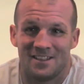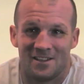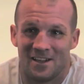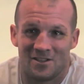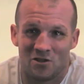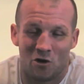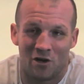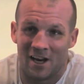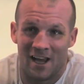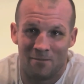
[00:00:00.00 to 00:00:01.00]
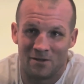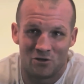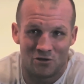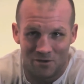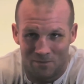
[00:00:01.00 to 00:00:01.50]
it's not going to hurt me
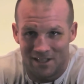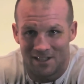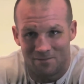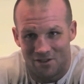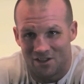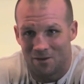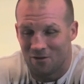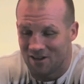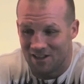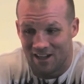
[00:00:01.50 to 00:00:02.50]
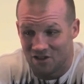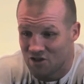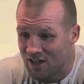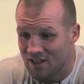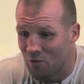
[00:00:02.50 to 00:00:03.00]
just to meet him, to see what he's like. And
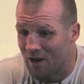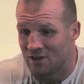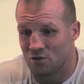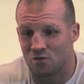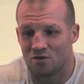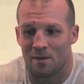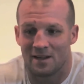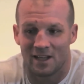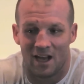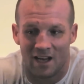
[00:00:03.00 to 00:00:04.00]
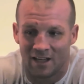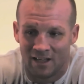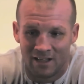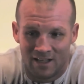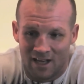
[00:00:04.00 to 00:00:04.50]
straight away, as soon as I met the guy,
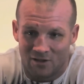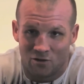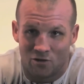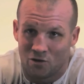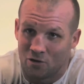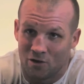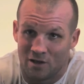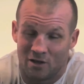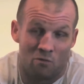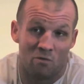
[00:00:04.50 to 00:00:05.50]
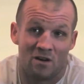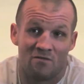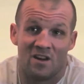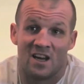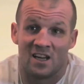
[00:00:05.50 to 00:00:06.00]
I just thought, you know, what a
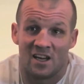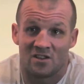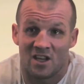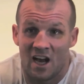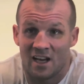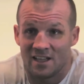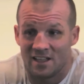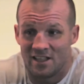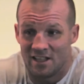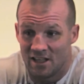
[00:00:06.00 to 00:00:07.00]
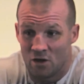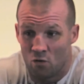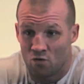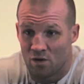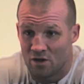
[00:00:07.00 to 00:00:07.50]
really nice guy. He
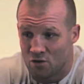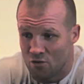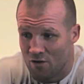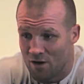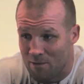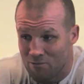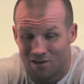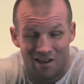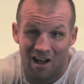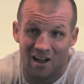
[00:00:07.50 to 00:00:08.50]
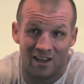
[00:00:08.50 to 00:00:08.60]
knows what he's talking about. I'll